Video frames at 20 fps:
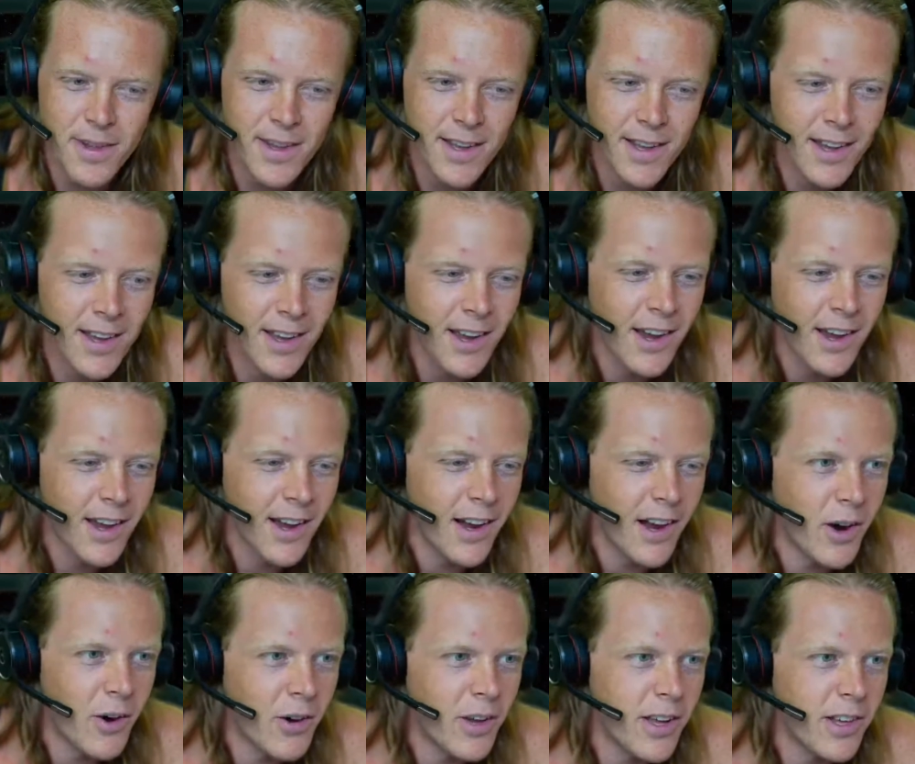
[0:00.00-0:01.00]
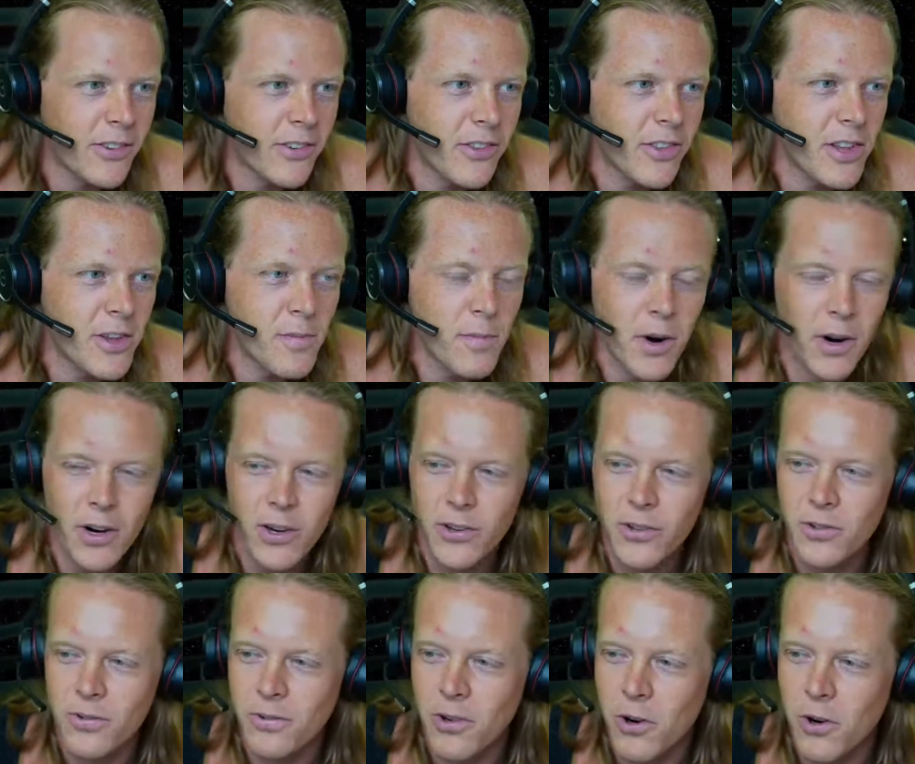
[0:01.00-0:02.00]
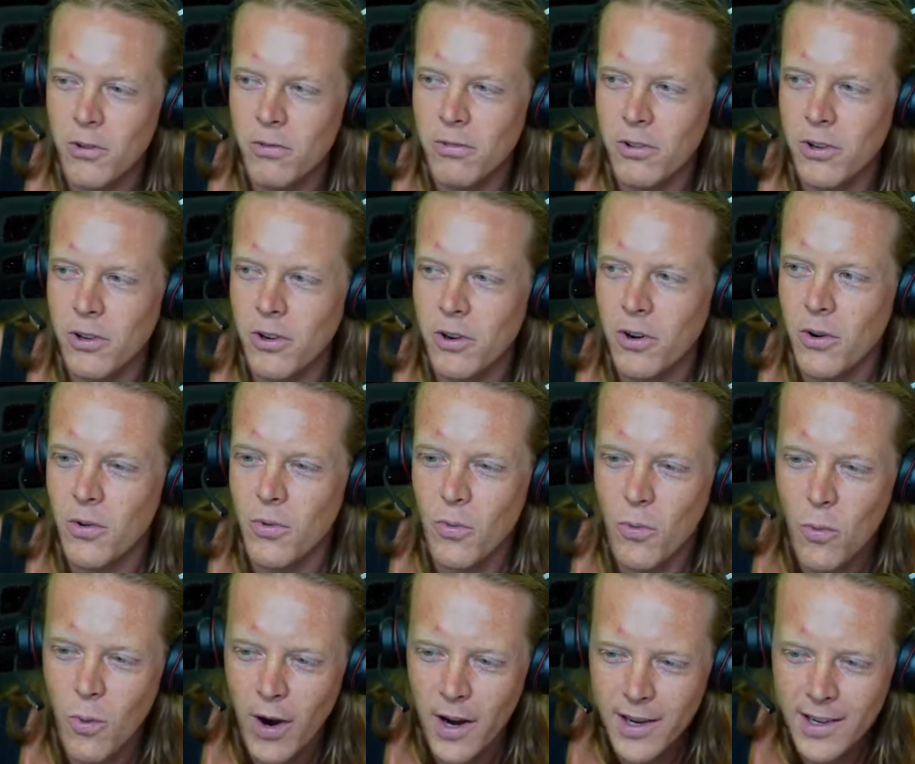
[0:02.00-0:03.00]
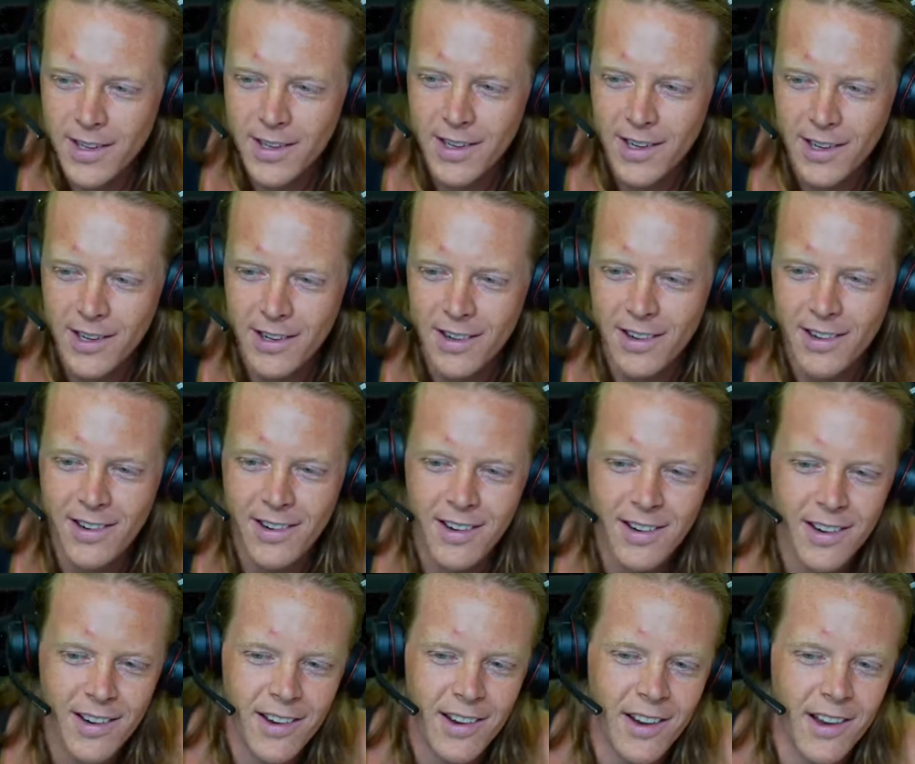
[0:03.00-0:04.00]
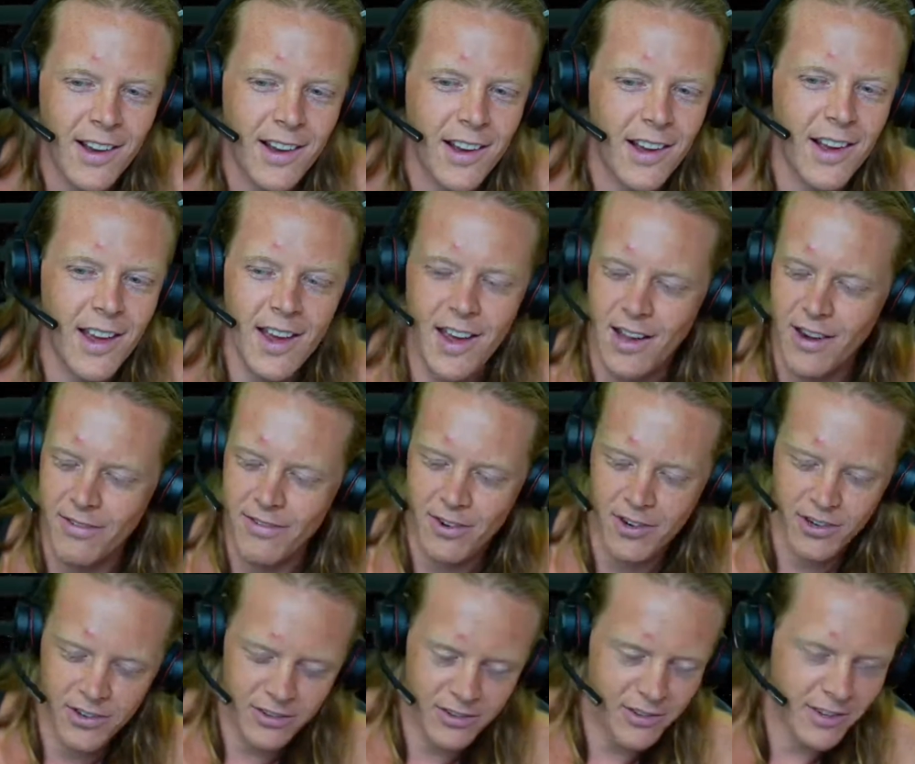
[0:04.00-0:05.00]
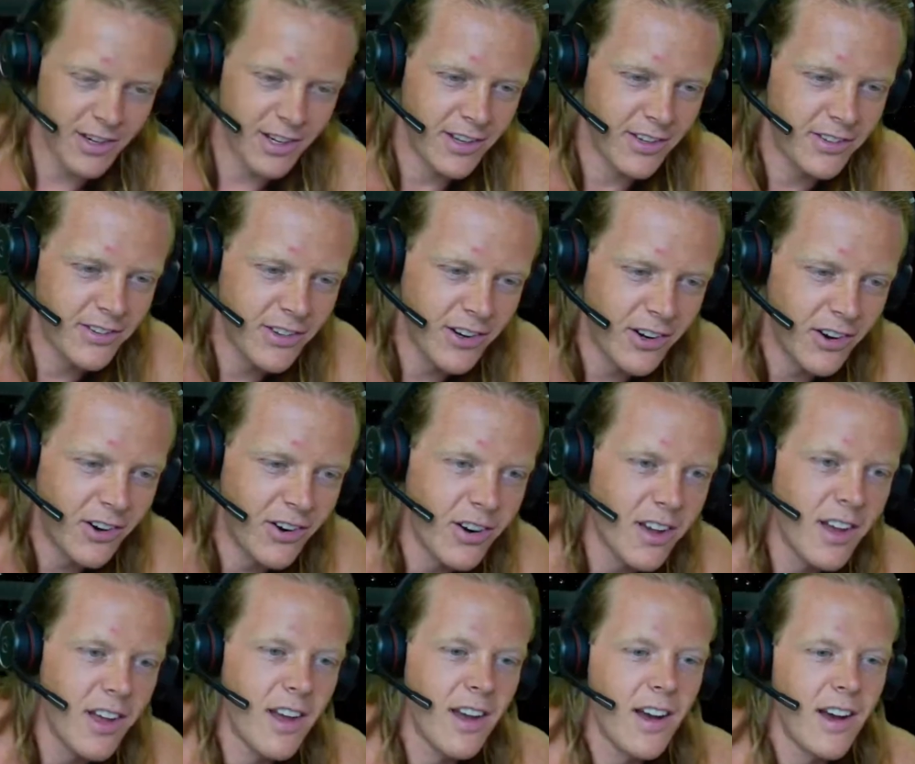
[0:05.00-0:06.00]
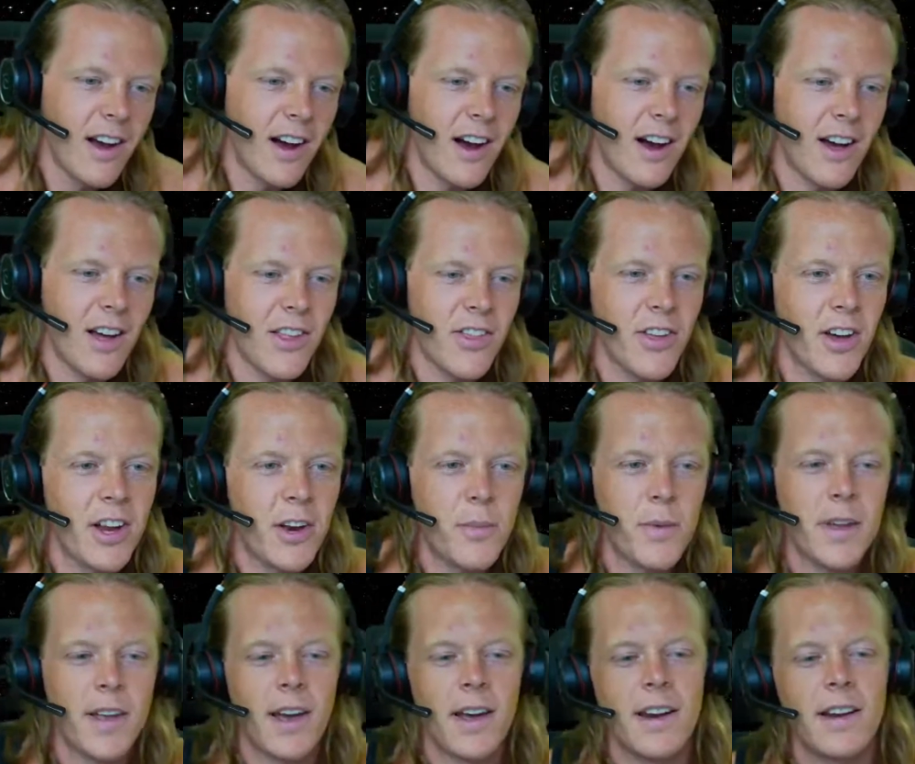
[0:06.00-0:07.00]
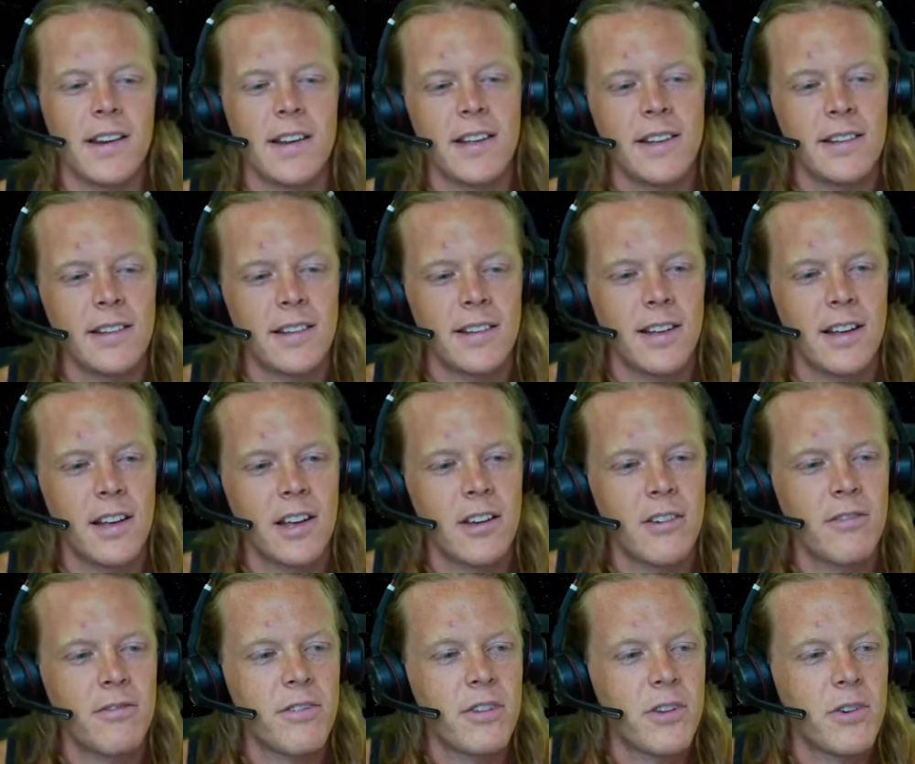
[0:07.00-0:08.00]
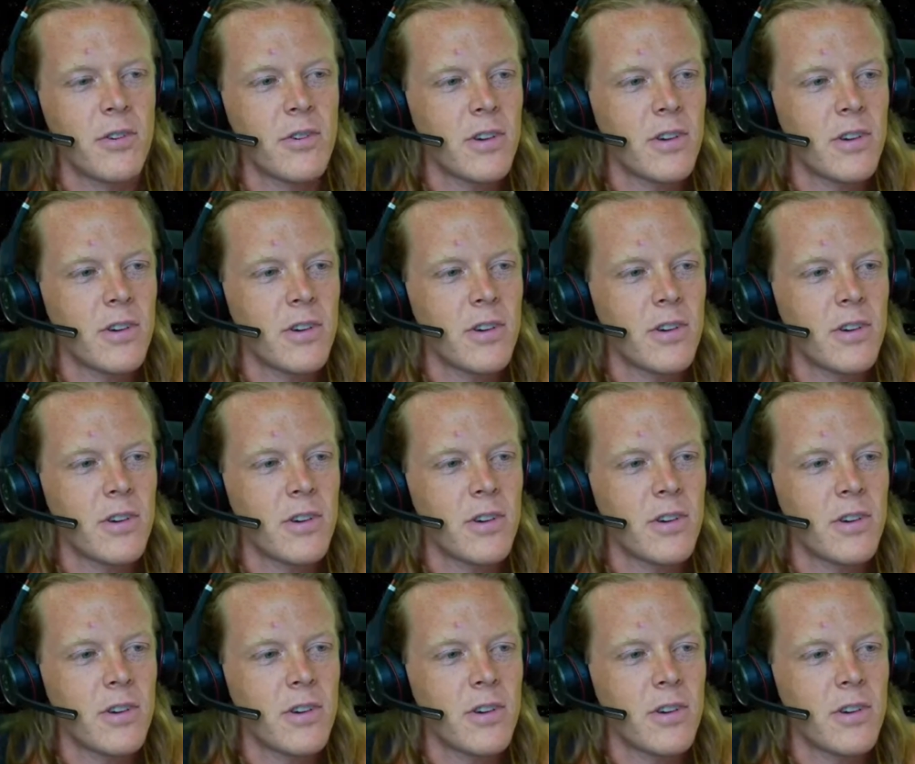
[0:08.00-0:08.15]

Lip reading: It's the Mars rover 1 year anniversary. So I thought it'd be kind of neat to take a view.